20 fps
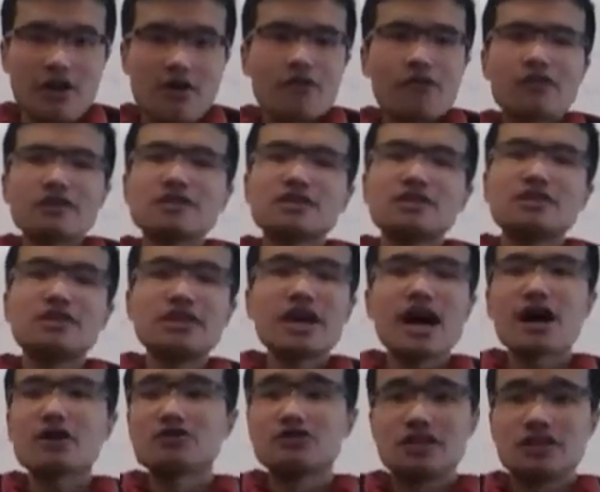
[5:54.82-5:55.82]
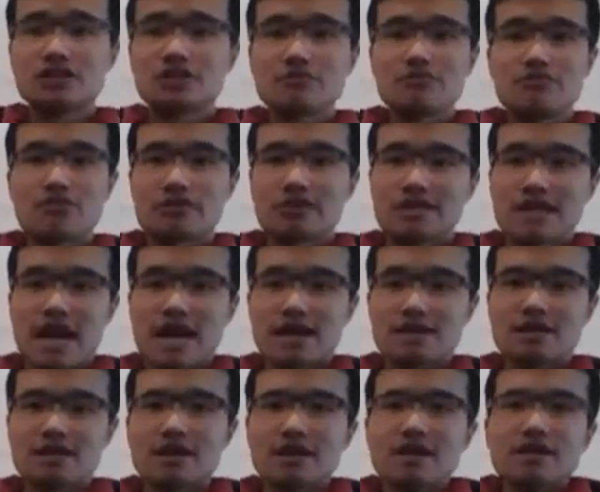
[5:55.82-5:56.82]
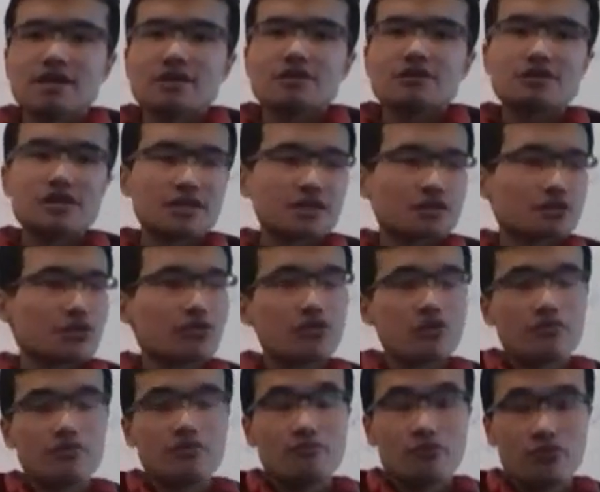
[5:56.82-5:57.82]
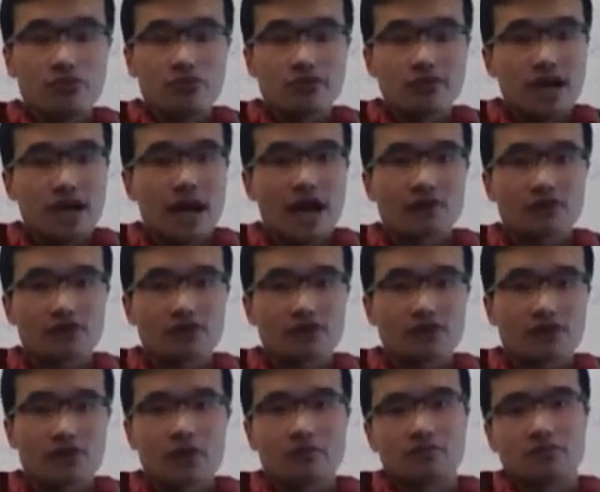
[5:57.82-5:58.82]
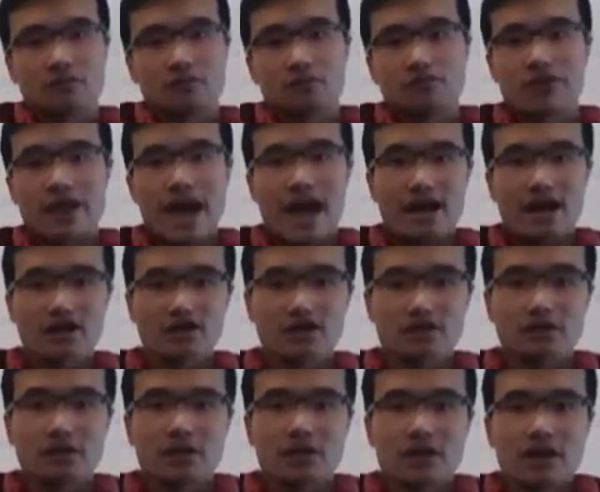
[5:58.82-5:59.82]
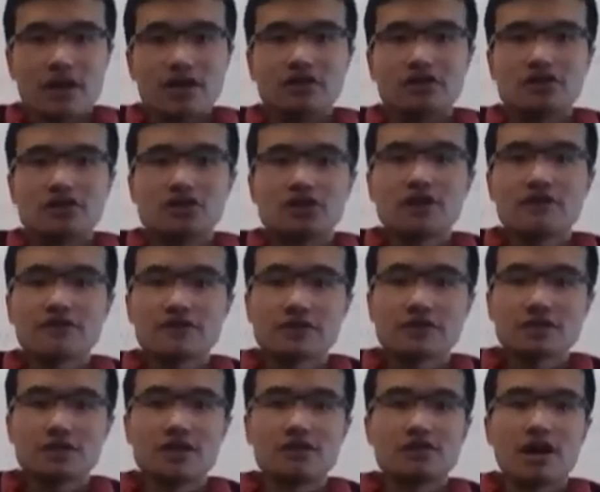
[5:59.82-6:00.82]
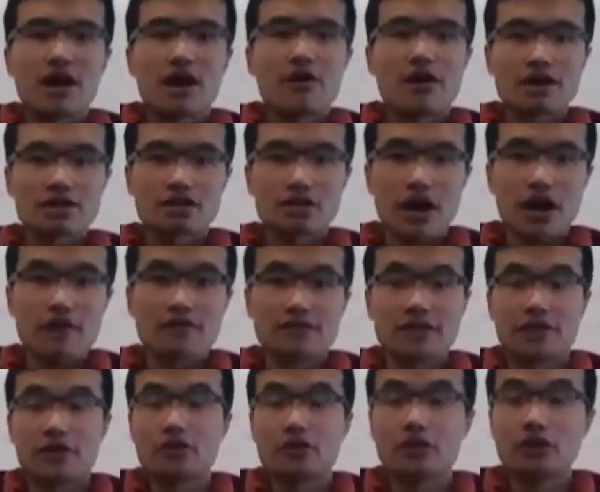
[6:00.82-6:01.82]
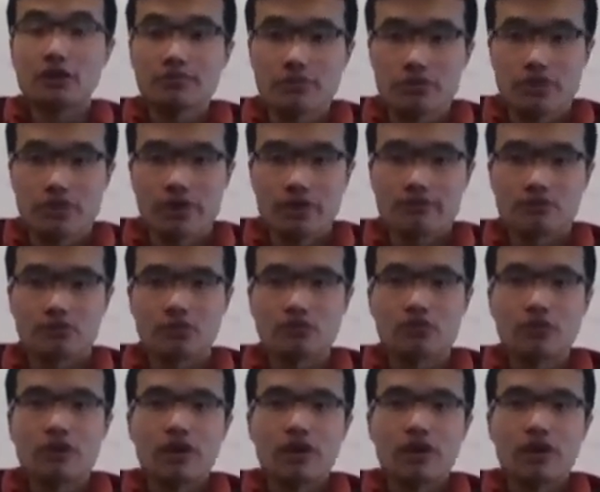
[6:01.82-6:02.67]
For the dehydrogenation process, since we remove the hydrogen from the reaction, it shifts the direction of the equilibrium to